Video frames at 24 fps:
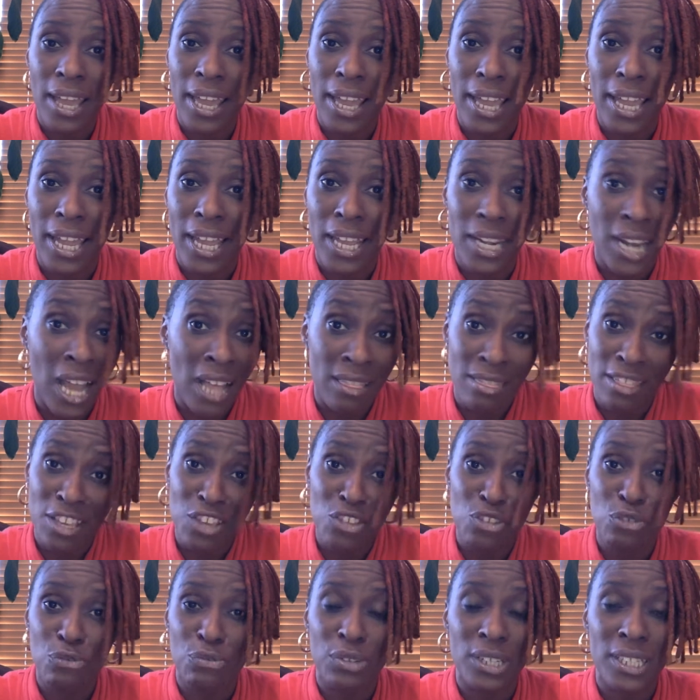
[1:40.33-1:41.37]
And I
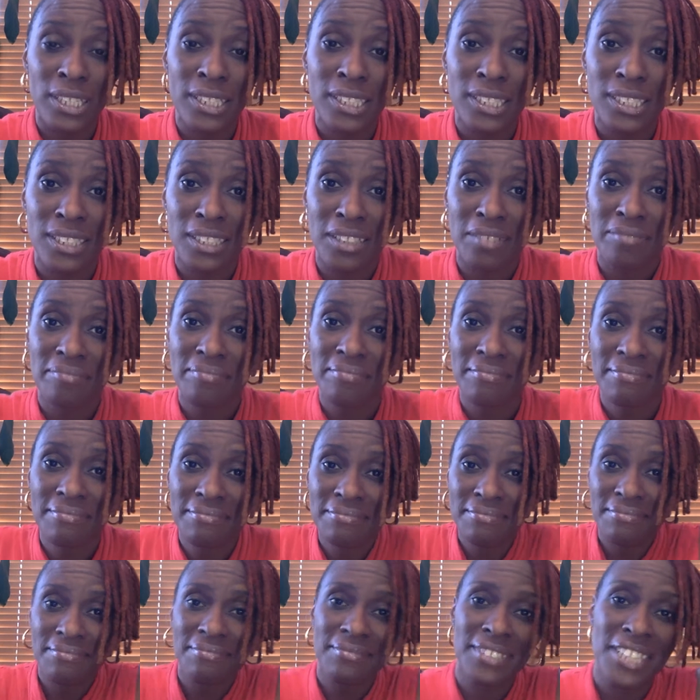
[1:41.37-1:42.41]
thank you for listening.
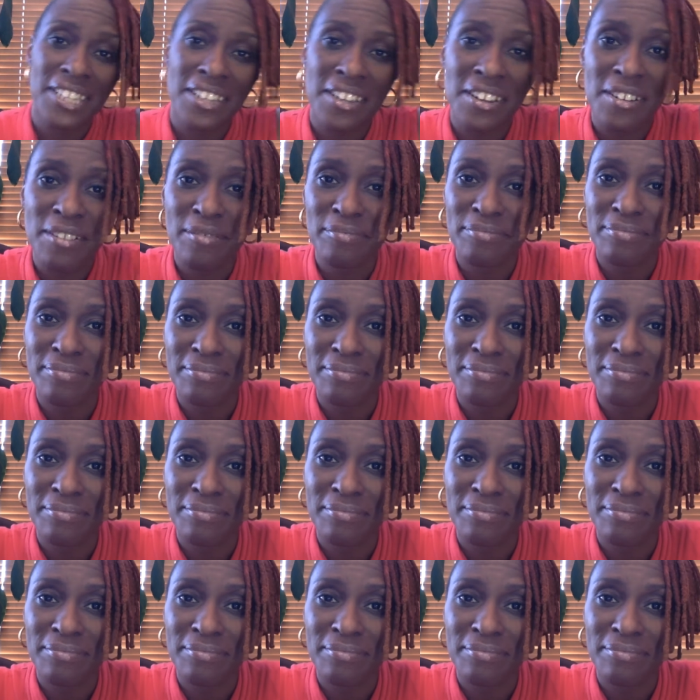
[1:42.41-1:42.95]
Take care.